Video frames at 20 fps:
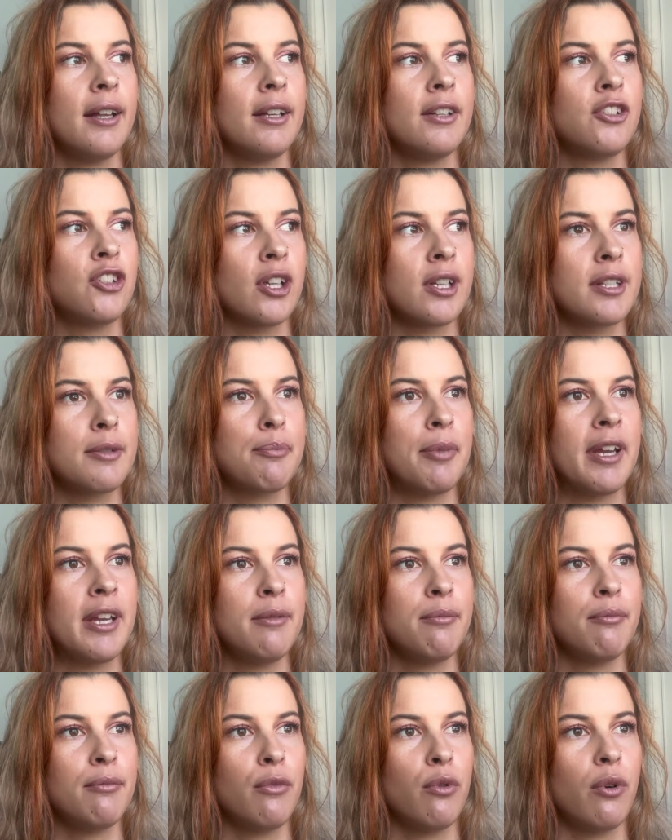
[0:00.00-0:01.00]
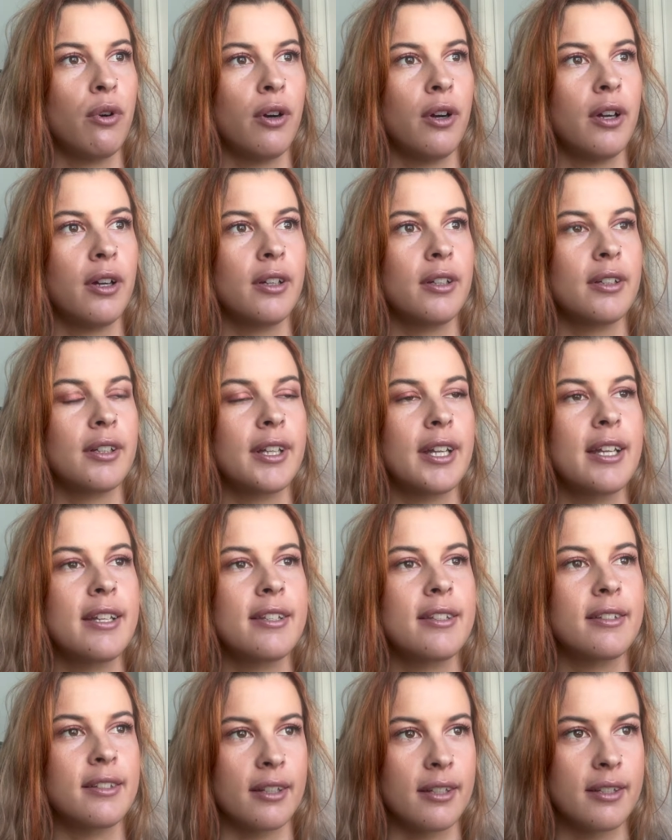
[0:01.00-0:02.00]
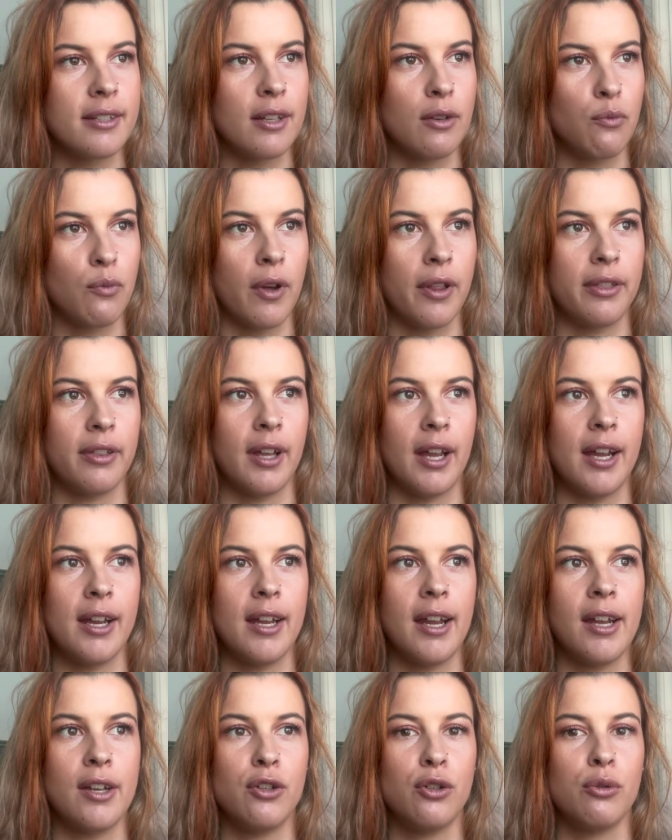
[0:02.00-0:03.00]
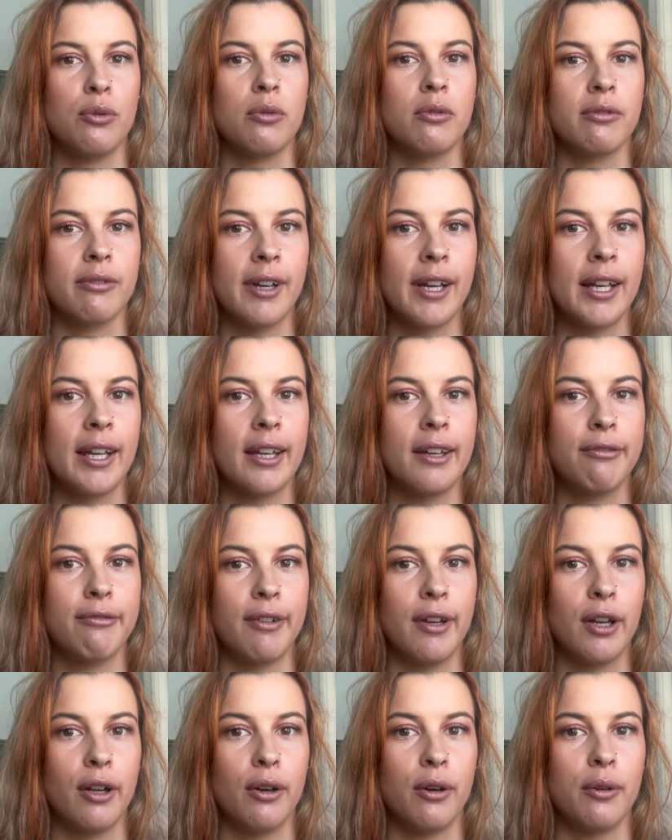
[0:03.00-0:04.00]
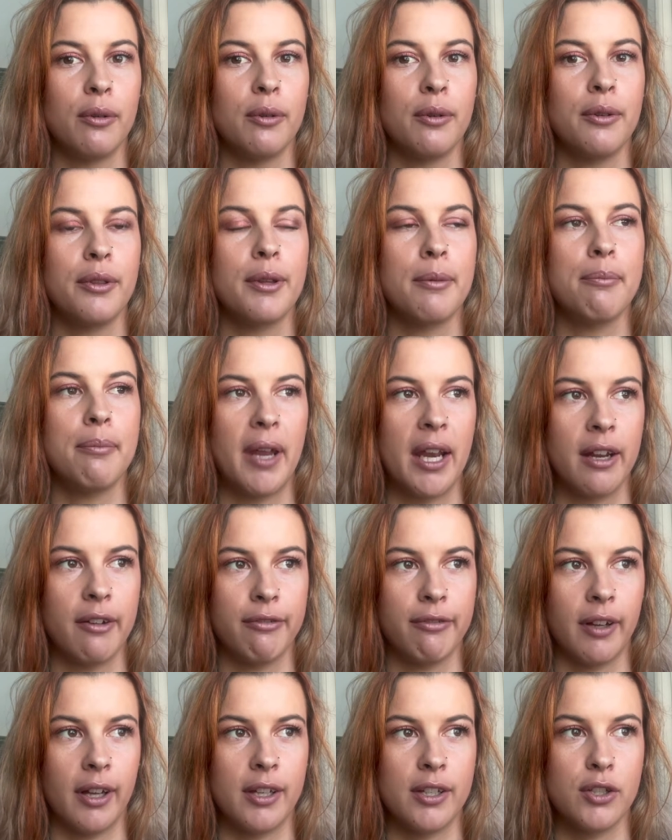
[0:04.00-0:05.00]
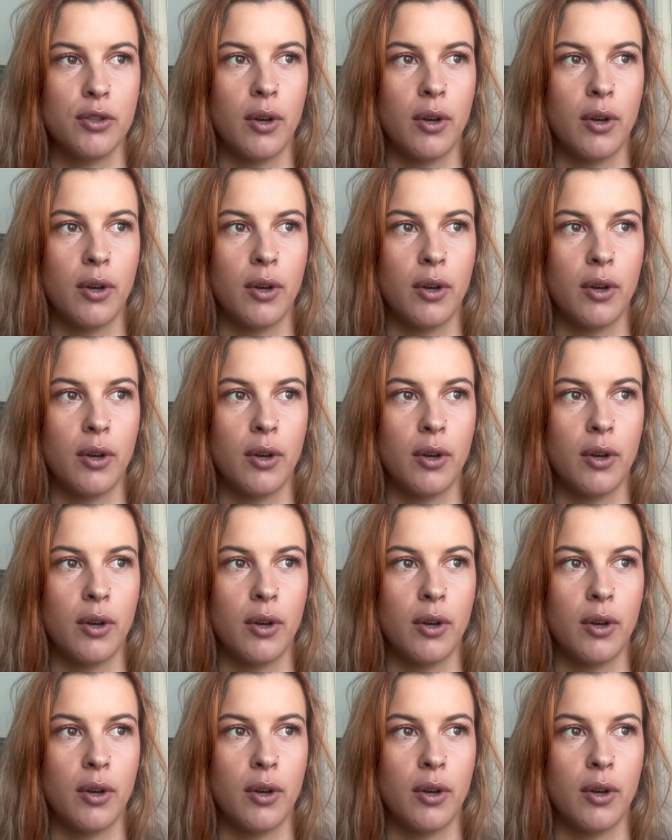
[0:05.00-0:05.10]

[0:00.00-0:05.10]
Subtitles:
just being more consistent with it and you really feel the benefits.